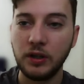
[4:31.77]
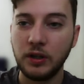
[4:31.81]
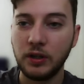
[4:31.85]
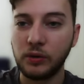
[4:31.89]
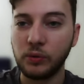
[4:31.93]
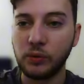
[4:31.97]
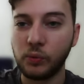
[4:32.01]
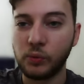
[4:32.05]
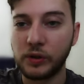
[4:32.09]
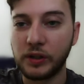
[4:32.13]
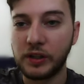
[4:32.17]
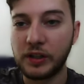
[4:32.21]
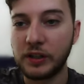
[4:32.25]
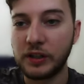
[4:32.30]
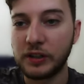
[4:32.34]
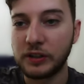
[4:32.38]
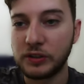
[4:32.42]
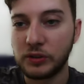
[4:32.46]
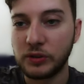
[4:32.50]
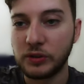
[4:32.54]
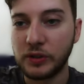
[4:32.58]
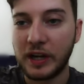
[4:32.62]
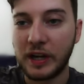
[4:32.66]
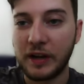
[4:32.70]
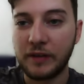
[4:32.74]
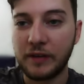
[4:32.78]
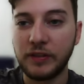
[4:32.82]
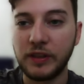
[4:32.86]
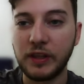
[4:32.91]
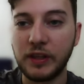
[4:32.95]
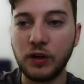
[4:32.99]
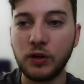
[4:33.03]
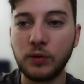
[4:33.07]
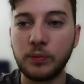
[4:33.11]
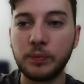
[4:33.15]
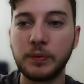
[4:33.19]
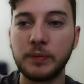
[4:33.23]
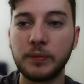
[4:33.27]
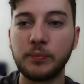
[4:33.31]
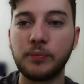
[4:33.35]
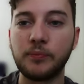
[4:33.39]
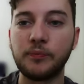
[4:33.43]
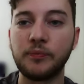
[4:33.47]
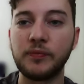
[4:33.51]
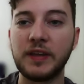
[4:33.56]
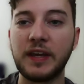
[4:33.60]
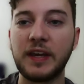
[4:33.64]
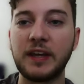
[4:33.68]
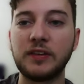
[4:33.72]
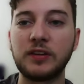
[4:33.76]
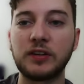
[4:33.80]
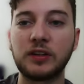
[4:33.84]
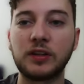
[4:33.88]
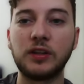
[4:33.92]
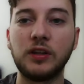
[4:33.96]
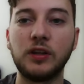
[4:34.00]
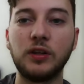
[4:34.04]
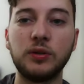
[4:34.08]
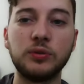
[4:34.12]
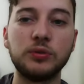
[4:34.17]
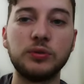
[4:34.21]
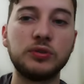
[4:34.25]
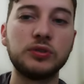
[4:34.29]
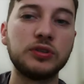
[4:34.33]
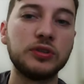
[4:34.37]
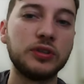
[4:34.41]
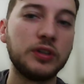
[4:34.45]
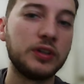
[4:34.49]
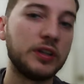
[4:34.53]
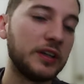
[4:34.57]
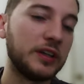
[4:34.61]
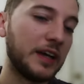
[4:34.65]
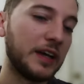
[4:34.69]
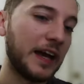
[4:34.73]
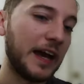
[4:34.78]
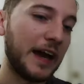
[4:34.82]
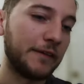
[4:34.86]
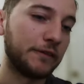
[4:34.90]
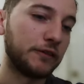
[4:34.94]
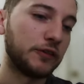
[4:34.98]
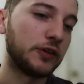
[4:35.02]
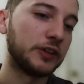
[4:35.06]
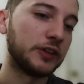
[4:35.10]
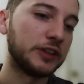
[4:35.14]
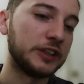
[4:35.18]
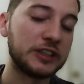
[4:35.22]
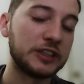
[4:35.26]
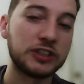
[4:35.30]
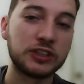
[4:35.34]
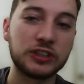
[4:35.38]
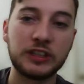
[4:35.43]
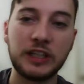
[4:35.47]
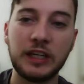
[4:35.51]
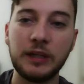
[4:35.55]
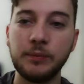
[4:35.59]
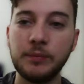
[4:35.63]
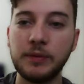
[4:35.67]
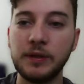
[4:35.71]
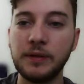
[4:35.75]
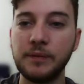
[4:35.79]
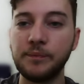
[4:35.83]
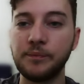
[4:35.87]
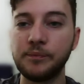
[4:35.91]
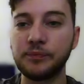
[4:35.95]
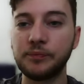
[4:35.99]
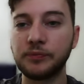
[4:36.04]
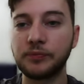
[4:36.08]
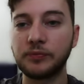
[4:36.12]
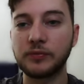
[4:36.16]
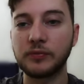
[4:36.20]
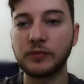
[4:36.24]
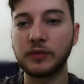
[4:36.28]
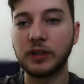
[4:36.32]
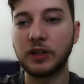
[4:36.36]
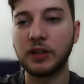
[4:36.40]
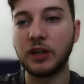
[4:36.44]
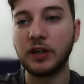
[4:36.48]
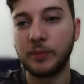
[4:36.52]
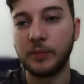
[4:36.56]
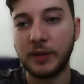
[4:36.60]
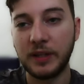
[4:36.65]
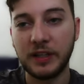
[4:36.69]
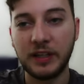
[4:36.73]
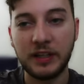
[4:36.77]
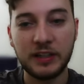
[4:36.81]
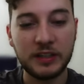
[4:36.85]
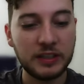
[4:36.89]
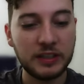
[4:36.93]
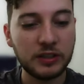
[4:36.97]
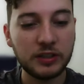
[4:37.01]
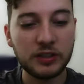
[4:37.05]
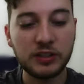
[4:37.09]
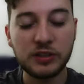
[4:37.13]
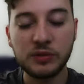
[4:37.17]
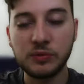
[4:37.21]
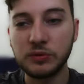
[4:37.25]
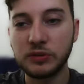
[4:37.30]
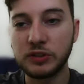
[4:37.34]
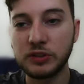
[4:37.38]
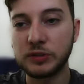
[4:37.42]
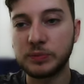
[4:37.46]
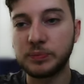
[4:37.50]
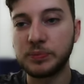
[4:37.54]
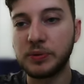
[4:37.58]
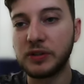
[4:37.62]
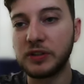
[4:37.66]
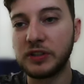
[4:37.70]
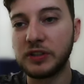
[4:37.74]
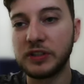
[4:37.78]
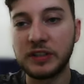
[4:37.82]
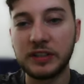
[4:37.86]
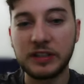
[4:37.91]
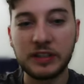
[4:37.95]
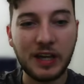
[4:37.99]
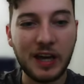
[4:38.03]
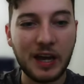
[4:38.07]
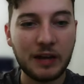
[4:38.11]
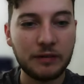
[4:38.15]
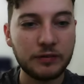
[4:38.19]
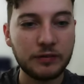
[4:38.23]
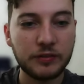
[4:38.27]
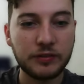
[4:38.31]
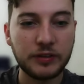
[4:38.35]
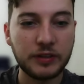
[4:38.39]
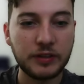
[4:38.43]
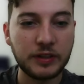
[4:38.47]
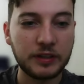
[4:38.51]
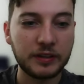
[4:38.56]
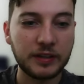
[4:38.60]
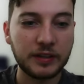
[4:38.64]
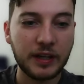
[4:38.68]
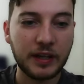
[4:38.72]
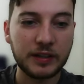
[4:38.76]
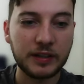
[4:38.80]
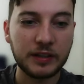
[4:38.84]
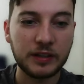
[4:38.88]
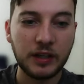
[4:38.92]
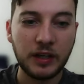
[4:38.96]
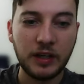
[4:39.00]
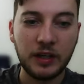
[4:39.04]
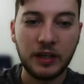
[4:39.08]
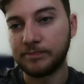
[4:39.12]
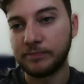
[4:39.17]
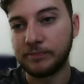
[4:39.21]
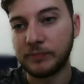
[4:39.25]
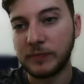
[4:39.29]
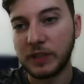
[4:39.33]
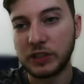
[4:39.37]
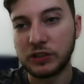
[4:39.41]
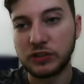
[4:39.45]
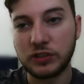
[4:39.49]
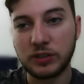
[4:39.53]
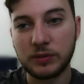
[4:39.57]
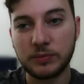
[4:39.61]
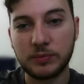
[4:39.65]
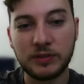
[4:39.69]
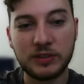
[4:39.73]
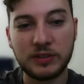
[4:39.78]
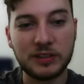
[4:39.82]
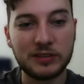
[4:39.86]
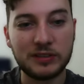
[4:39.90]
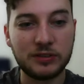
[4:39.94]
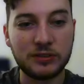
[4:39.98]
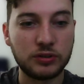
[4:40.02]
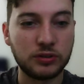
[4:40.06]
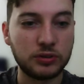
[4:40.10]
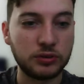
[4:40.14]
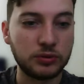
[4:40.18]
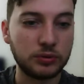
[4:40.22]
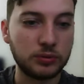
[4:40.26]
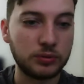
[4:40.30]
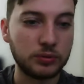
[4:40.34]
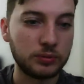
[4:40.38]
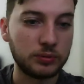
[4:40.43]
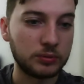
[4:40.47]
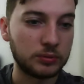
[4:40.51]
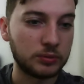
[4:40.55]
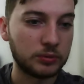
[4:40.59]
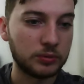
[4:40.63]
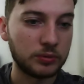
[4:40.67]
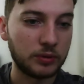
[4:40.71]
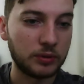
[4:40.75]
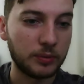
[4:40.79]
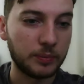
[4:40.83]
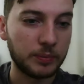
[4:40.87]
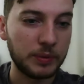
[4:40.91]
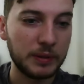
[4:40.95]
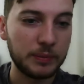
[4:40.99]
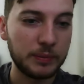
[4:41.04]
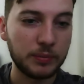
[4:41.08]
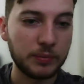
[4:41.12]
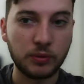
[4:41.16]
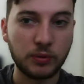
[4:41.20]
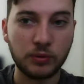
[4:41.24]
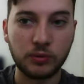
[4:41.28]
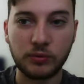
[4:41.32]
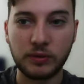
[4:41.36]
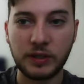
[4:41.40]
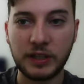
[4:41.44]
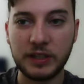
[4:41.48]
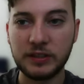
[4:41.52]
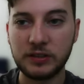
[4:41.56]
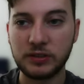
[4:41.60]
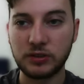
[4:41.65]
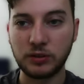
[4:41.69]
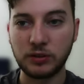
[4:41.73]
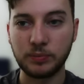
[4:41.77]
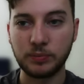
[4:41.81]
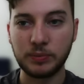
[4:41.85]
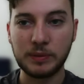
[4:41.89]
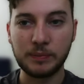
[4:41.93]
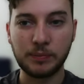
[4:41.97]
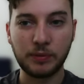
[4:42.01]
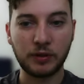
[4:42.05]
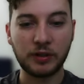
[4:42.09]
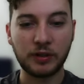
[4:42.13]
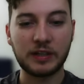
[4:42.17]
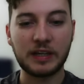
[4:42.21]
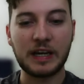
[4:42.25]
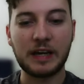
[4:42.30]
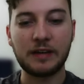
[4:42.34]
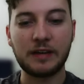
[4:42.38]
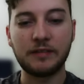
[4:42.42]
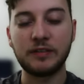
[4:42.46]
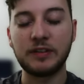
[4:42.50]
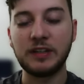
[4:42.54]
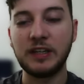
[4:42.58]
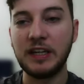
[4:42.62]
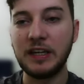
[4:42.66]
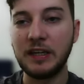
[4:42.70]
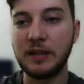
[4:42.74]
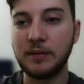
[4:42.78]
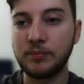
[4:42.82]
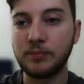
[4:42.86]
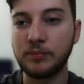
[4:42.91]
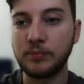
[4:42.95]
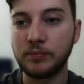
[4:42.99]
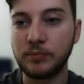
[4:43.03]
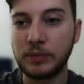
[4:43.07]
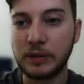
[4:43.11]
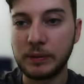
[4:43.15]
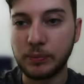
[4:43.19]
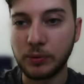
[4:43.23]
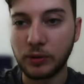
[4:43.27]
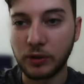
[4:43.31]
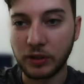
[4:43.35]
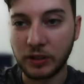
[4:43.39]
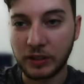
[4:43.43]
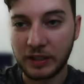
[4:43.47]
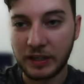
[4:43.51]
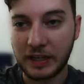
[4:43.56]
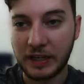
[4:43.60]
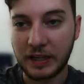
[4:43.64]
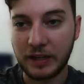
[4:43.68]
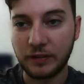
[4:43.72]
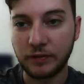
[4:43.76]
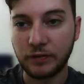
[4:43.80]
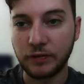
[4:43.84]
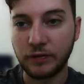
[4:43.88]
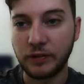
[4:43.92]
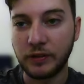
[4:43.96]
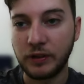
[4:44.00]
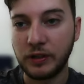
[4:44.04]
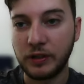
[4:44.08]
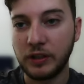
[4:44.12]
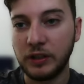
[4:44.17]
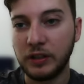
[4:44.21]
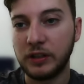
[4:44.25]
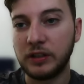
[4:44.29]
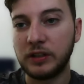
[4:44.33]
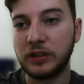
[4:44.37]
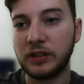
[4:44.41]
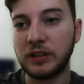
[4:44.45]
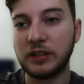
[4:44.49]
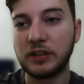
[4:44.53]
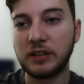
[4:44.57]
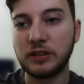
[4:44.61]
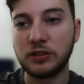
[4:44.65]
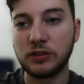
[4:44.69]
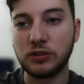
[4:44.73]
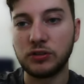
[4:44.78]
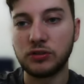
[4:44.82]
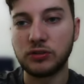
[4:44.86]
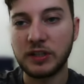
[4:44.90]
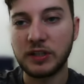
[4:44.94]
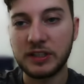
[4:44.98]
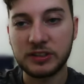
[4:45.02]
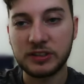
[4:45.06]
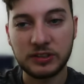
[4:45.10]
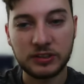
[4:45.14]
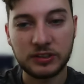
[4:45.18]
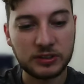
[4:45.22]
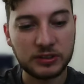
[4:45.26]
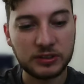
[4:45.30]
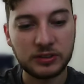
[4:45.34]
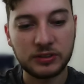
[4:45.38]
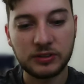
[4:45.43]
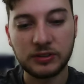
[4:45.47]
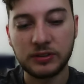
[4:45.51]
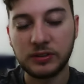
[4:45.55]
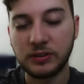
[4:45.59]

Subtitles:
where you have the open and the close after each statement. And then here you would just put in everything that attributed to the people, right? So people are going to have a name, people are going to have an address,